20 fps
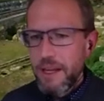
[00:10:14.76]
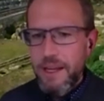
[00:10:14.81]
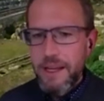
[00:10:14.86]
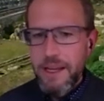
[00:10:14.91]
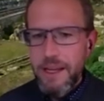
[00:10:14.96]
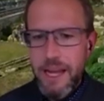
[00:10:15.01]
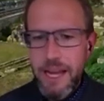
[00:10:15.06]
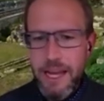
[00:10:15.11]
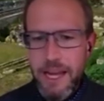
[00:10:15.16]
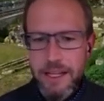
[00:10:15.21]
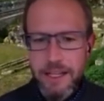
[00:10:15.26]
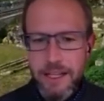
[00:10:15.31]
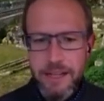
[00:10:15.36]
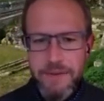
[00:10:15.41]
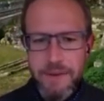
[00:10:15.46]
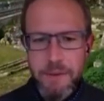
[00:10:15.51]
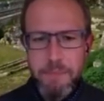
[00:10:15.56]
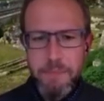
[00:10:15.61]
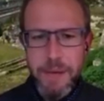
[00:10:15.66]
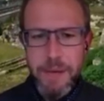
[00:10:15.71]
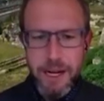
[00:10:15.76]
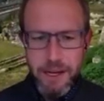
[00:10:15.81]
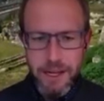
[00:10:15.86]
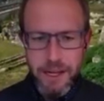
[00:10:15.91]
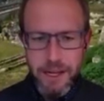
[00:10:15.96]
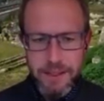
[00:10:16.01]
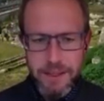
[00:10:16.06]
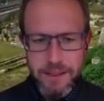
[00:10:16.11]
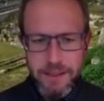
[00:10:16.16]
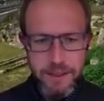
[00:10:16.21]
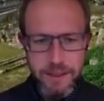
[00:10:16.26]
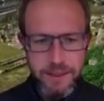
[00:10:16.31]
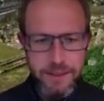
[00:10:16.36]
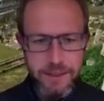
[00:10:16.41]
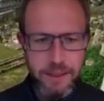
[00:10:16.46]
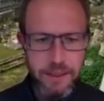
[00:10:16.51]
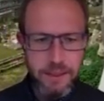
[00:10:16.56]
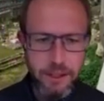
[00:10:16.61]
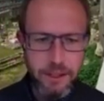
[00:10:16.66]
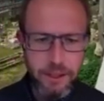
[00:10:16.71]
And an even better hint is
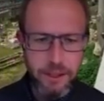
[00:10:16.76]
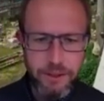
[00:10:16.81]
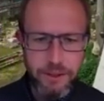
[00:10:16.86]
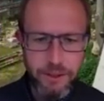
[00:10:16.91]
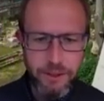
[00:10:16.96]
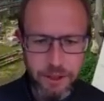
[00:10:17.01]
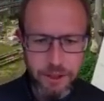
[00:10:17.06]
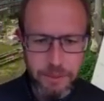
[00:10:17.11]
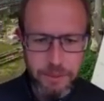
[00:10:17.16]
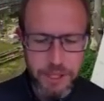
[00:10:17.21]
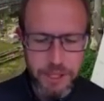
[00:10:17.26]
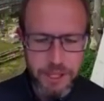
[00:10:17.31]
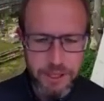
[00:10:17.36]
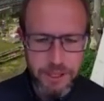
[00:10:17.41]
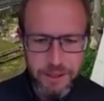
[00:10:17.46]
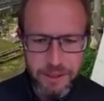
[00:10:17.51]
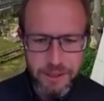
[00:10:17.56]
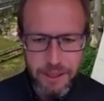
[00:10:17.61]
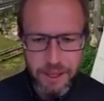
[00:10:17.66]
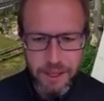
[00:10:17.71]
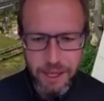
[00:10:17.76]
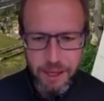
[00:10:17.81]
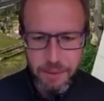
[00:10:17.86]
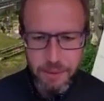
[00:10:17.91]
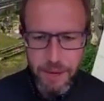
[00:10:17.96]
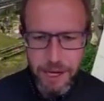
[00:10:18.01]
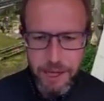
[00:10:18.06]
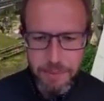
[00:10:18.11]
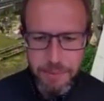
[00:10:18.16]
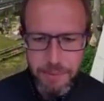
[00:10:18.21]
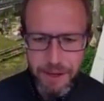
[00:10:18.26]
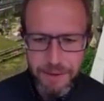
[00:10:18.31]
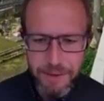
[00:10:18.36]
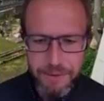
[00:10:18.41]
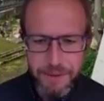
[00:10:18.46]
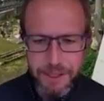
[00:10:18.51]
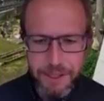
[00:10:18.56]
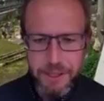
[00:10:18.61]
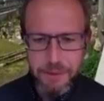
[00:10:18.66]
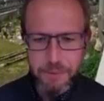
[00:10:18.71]
the little inscription uh, right
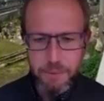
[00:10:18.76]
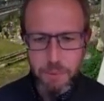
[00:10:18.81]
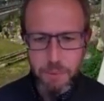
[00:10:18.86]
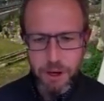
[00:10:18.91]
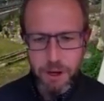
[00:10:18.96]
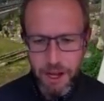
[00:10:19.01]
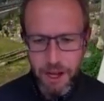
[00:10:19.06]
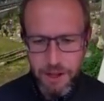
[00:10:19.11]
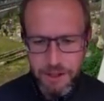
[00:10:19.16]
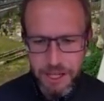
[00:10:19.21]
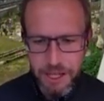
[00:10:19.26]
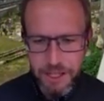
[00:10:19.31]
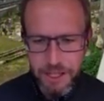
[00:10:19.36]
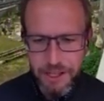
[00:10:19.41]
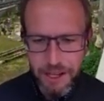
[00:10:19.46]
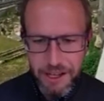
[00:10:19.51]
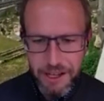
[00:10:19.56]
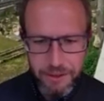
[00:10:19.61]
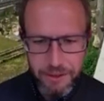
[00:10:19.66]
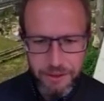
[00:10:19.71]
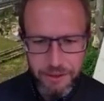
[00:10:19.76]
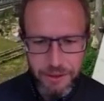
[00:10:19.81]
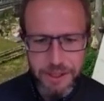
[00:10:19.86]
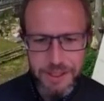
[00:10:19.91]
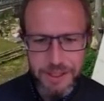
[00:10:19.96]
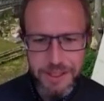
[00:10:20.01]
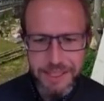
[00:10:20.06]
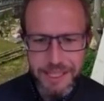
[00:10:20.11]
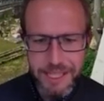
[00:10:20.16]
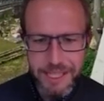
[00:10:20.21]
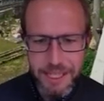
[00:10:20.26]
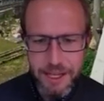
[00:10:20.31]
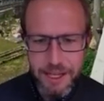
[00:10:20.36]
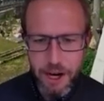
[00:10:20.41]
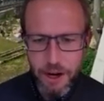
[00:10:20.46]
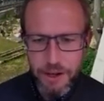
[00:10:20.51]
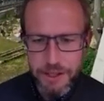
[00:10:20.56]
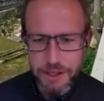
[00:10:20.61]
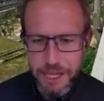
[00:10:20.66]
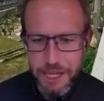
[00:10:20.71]
above the word hunting dogs. You can see
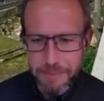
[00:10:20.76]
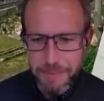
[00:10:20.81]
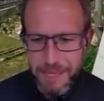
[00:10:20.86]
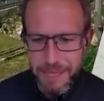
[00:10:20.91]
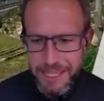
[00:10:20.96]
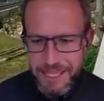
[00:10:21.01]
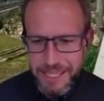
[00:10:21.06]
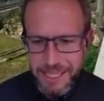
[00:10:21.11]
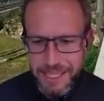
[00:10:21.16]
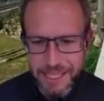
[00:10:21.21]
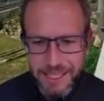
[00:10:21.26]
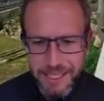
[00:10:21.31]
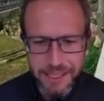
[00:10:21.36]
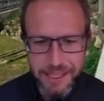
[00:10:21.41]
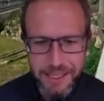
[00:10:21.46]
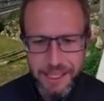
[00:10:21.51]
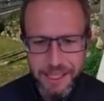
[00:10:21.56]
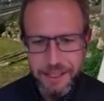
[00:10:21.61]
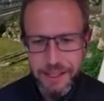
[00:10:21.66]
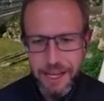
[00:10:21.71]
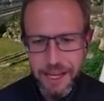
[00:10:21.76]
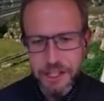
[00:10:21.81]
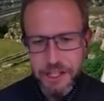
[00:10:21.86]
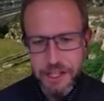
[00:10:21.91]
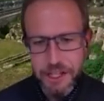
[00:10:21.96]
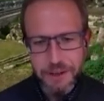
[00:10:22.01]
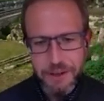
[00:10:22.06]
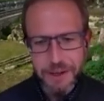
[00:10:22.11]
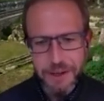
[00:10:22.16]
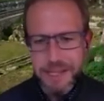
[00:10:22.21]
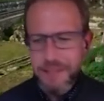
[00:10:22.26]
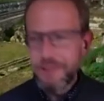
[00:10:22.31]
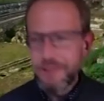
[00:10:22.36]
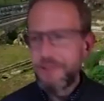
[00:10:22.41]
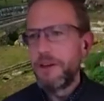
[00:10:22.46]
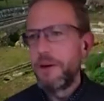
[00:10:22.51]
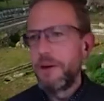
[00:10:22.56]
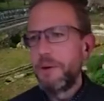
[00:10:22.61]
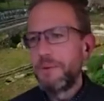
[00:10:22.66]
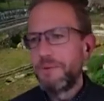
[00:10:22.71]
Artemide in ancient Greek,
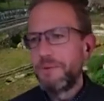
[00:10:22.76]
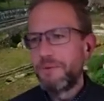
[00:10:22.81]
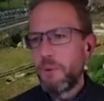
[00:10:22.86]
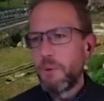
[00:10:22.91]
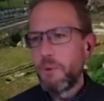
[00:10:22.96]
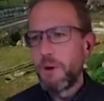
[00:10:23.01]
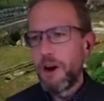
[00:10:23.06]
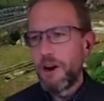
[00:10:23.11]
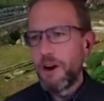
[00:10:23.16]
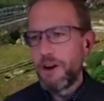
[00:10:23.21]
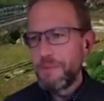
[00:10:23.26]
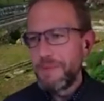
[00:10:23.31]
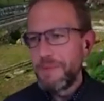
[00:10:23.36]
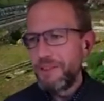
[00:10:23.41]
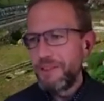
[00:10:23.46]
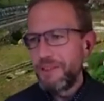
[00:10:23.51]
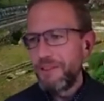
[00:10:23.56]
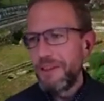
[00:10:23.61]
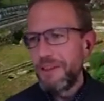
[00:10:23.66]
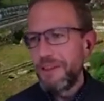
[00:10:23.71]
so for Artemis.